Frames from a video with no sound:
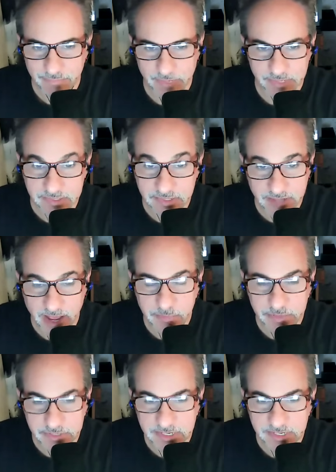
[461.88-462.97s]
it's the time
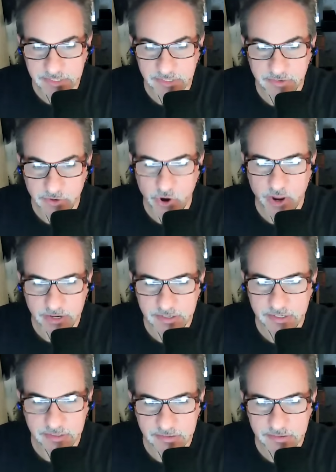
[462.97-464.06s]
of the season, all right,
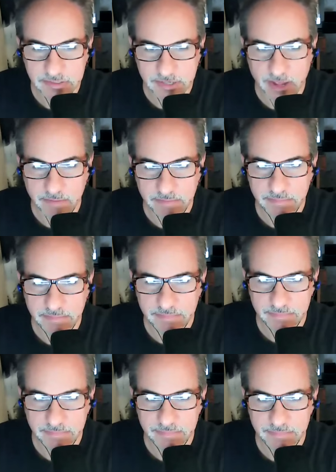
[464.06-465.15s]
to stop
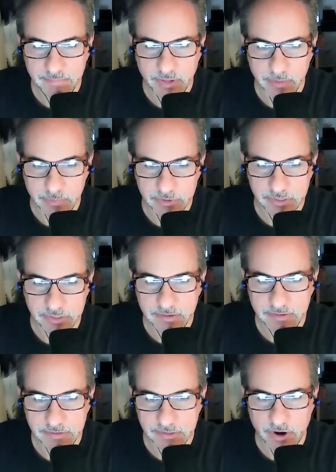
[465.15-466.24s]
playing music.
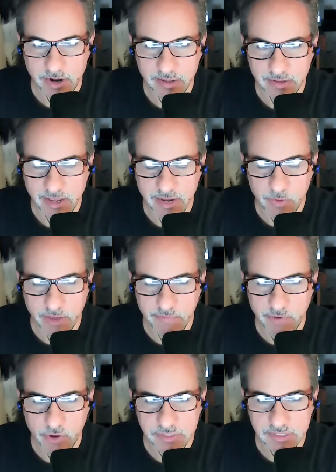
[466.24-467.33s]
Sorry. Anyway,
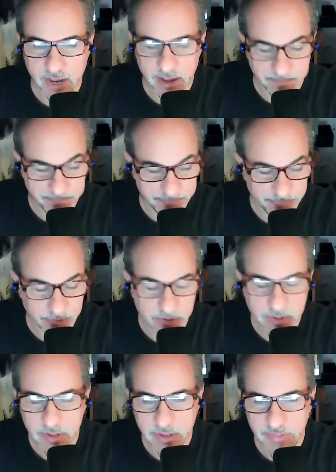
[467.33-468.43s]
folks,
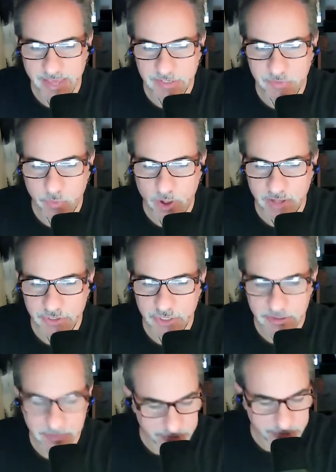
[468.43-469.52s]
thanks for
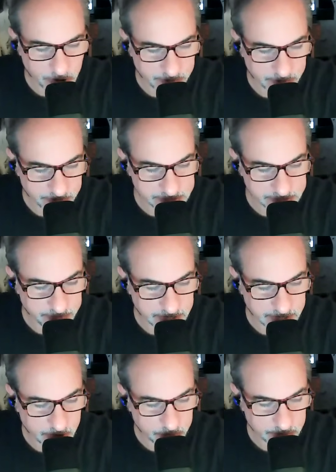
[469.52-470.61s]
watching. Sorry for this
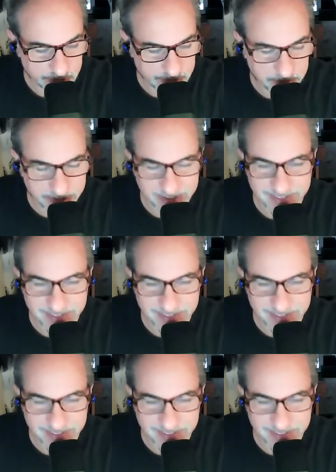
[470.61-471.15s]
video.